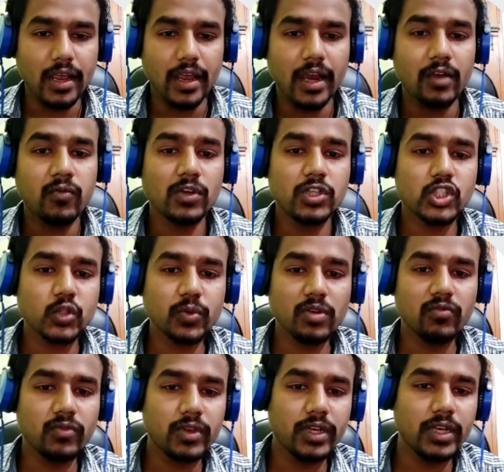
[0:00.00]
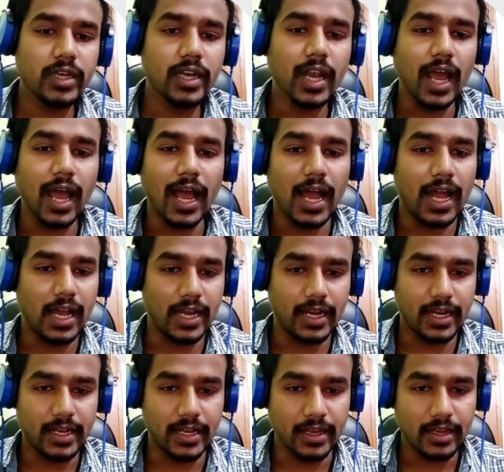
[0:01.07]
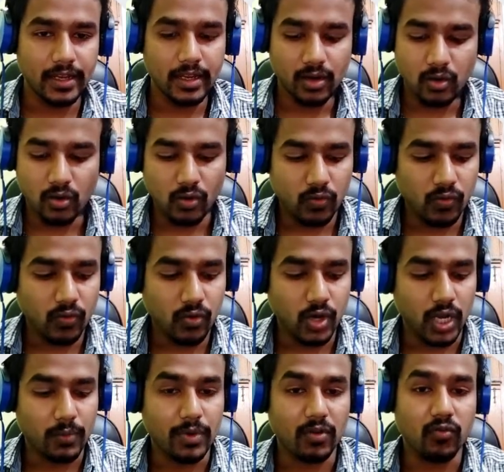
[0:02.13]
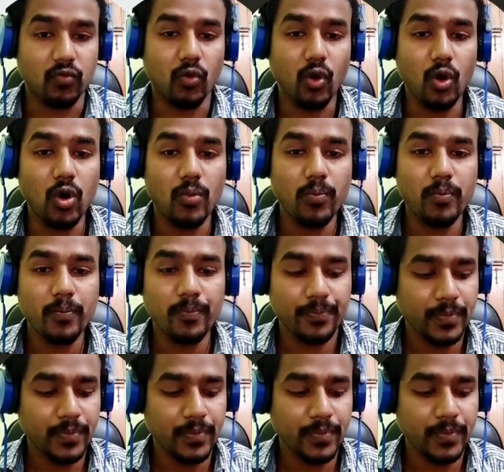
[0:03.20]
and first of all we need an ID for our form,